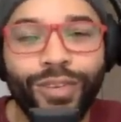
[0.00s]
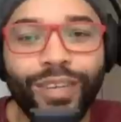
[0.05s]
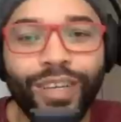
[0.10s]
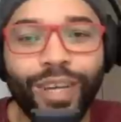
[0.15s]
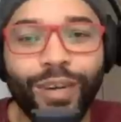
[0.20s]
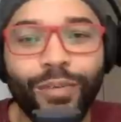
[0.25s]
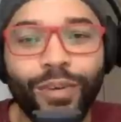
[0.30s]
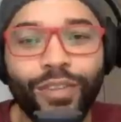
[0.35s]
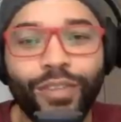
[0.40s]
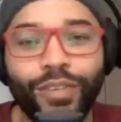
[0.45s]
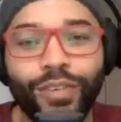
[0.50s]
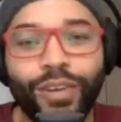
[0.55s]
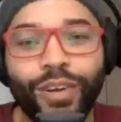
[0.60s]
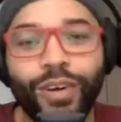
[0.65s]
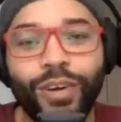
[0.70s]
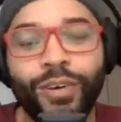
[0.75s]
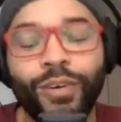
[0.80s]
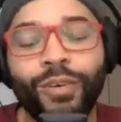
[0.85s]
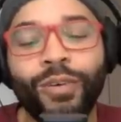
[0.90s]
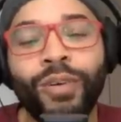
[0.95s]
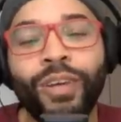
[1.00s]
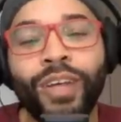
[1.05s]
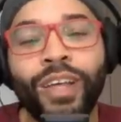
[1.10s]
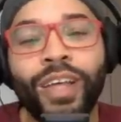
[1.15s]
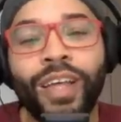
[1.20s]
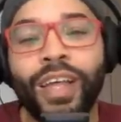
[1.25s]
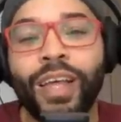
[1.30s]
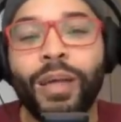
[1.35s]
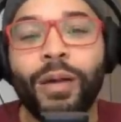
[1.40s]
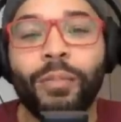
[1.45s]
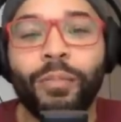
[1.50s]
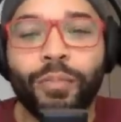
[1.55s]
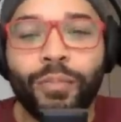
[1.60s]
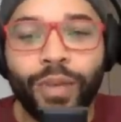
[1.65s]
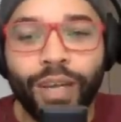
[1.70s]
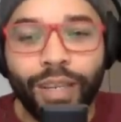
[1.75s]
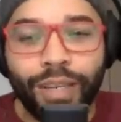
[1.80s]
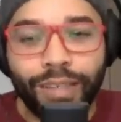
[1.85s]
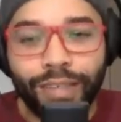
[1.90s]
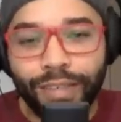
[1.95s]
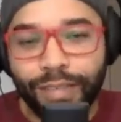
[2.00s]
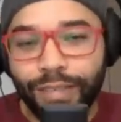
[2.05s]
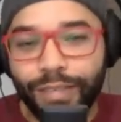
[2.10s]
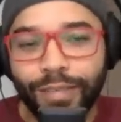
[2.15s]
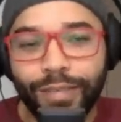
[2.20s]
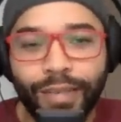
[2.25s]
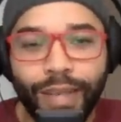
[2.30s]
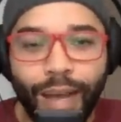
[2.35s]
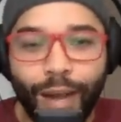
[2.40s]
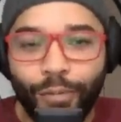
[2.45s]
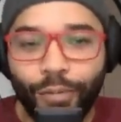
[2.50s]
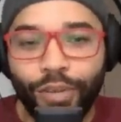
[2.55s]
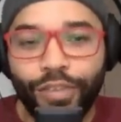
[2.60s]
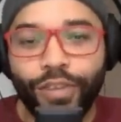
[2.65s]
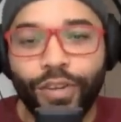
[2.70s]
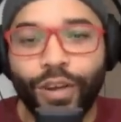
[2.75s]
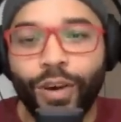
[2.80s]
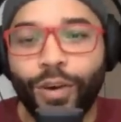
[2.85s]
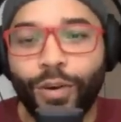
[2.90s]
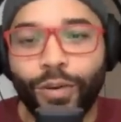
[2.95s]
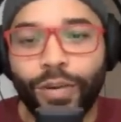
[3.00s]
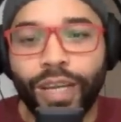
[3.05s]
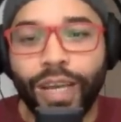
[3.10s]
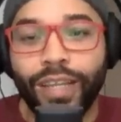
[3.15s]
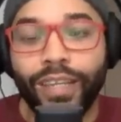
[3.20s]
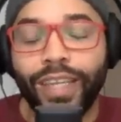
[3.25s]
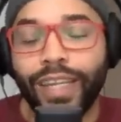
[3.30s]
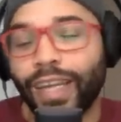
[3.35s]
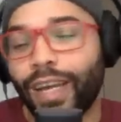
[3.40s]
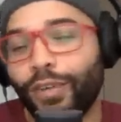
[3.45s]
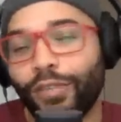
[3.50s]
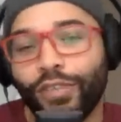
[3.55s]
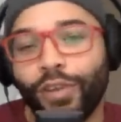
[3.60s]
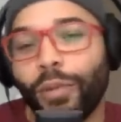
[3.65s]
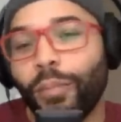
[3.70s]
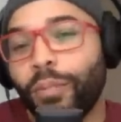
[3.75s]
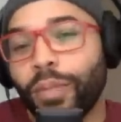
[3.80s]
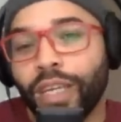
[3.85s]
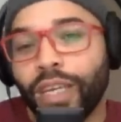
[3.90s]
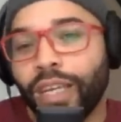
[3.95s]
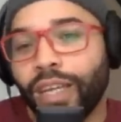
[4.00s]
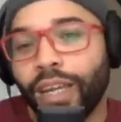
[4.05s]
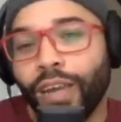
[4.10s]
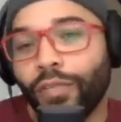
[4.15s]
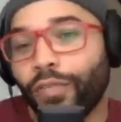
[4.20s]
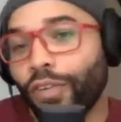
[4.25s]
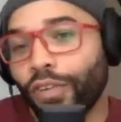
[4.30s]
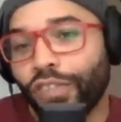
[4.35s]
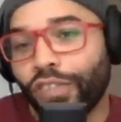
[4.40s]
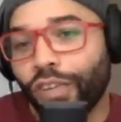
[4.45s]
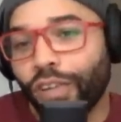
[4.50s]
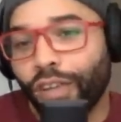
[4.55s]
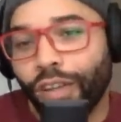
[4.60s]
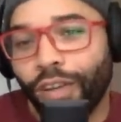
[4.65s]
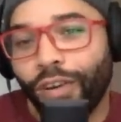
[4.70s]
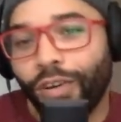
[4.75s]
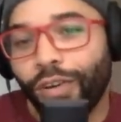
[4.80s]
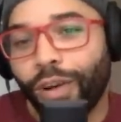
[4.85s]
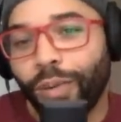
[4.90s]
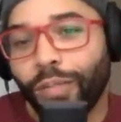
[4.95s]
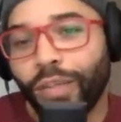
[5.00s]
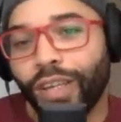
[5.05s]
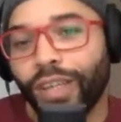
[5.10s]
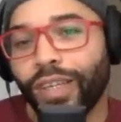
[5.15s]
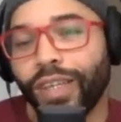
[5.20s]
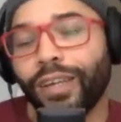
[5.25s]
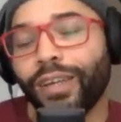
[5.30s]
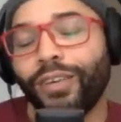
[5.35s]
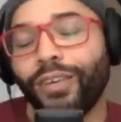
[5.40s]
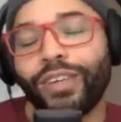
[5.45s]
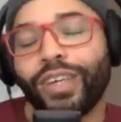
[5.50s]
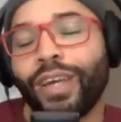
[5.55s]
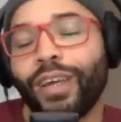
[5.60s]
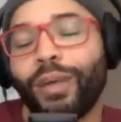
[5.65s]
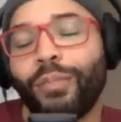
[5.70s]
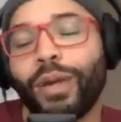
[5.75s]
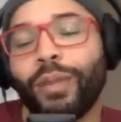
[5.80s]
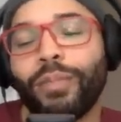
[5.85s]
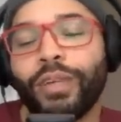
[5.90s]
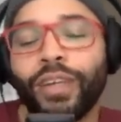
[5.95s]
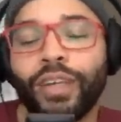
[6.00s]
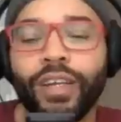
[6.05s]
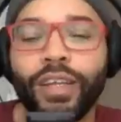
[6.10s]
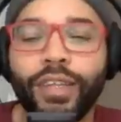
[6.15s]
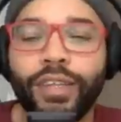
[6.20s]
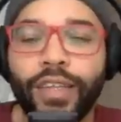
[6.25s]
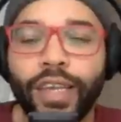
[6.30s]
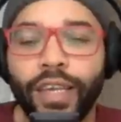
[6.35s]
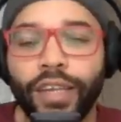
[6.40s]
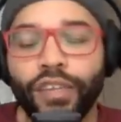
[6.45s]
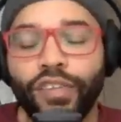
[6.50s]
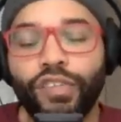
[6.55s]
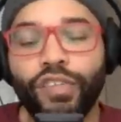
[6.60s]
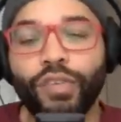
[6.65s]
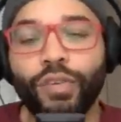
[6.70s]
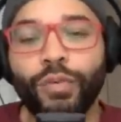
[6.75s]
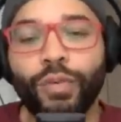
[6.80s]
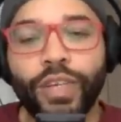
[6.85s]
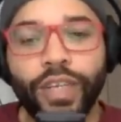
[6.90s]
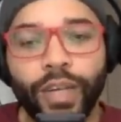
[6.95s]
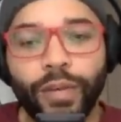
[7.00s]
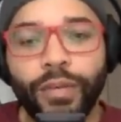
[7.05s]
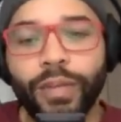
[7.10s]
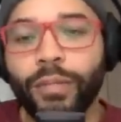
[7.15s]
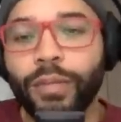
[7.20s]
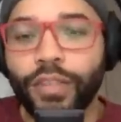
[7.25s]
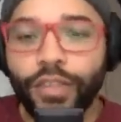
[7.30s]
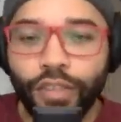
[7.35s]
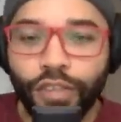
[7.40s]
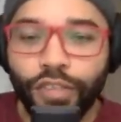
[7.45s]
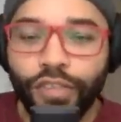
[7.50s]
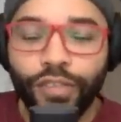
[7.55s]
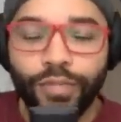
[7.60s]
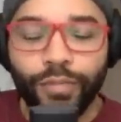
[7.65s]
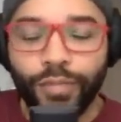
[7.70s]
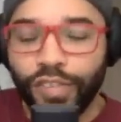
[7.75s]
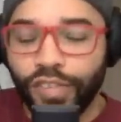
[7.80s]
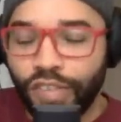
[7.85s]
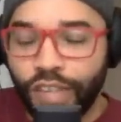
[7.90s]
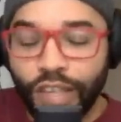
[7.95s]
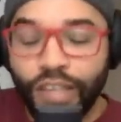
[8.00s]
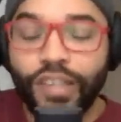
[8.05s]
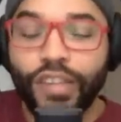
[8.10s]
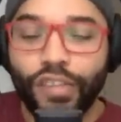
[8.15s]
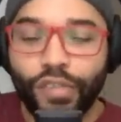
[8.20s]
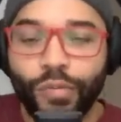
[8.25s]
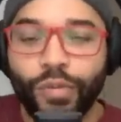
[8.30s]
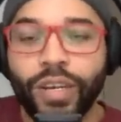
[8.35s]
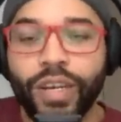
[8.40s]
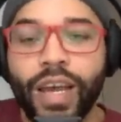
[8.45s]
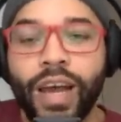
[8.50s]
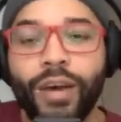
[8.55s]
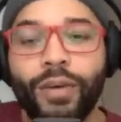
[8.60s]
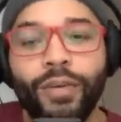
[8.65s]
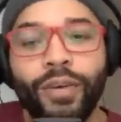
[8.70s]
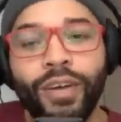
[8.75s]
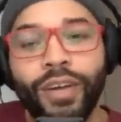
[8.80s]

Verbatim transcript: I went through the hole, but I went to the hole not thinking I was gonna be in there for so long. I'm thinking like, okay, I might be in a day or two, whatever. Let me just sit this one out.